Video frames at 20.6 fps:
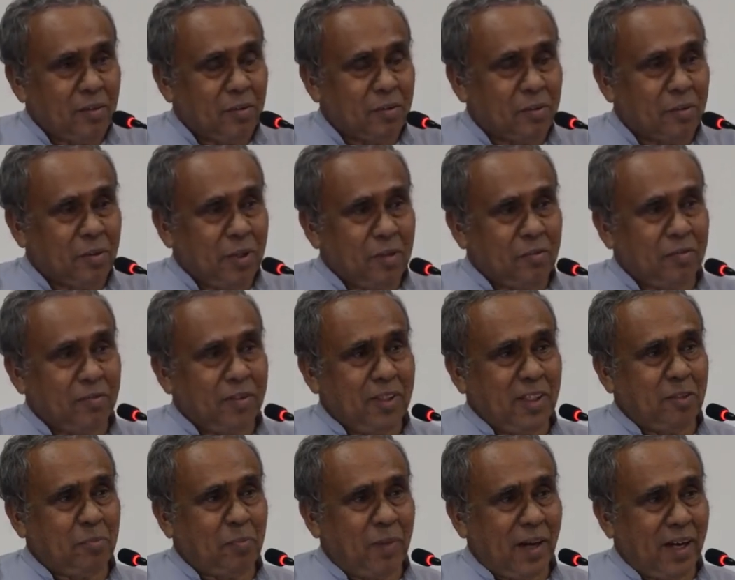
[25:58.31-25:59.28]
So if
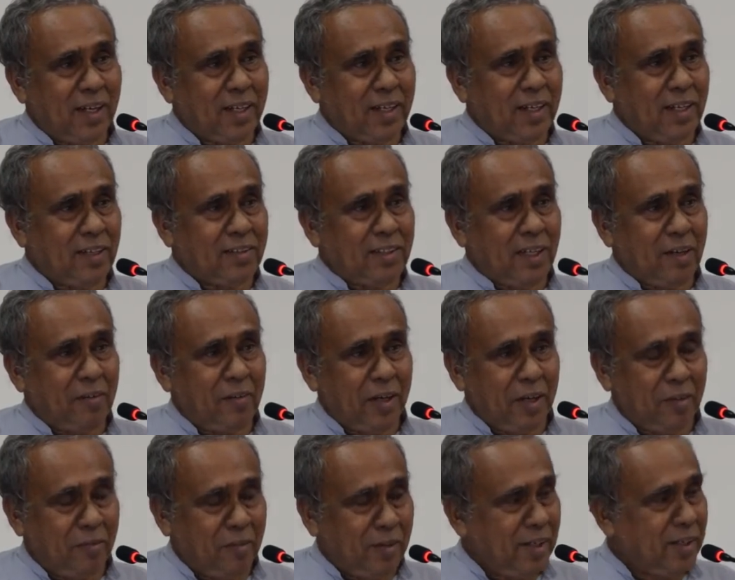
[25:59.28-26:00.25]
these particles have a
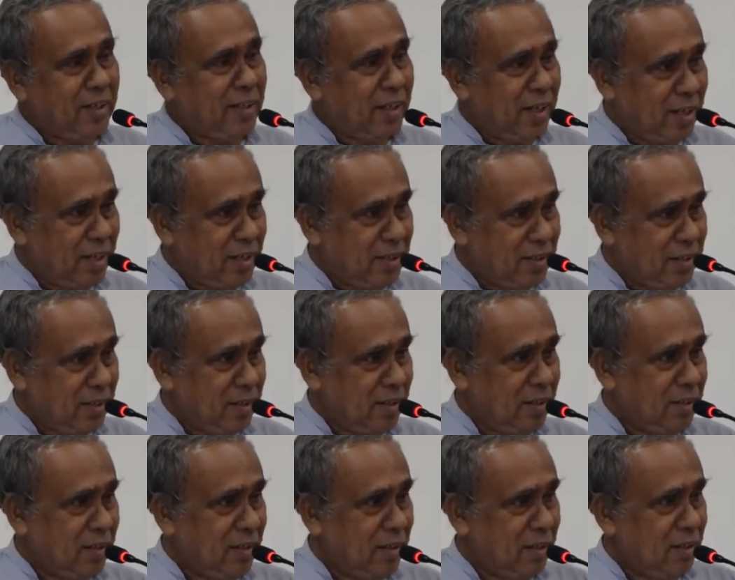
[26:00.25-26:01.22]
definite energy,
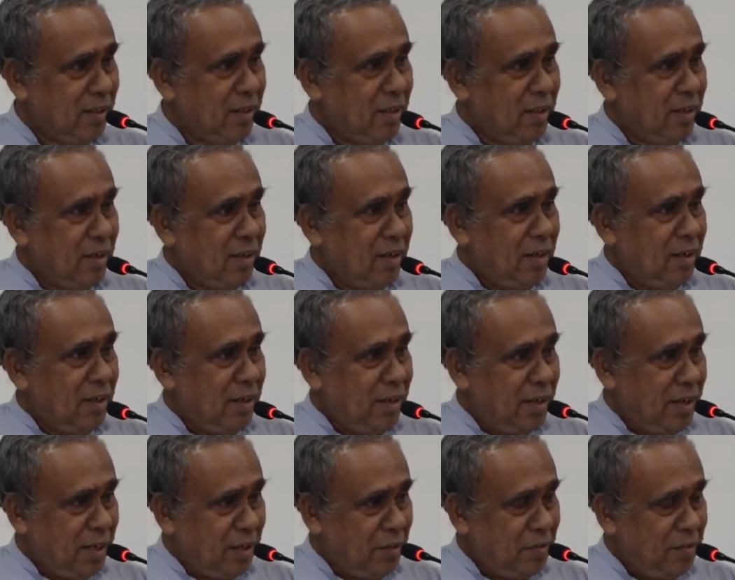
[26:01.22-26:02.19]

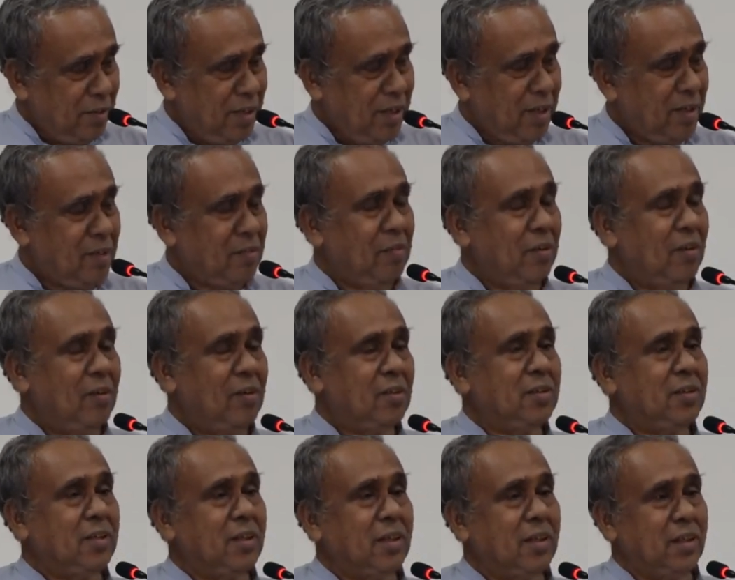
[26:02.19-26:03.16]
definite
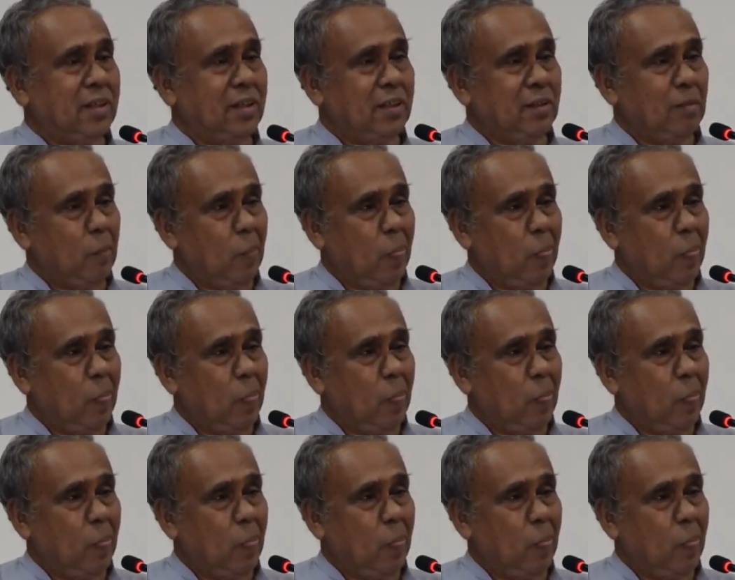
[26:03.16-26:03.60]
velocity,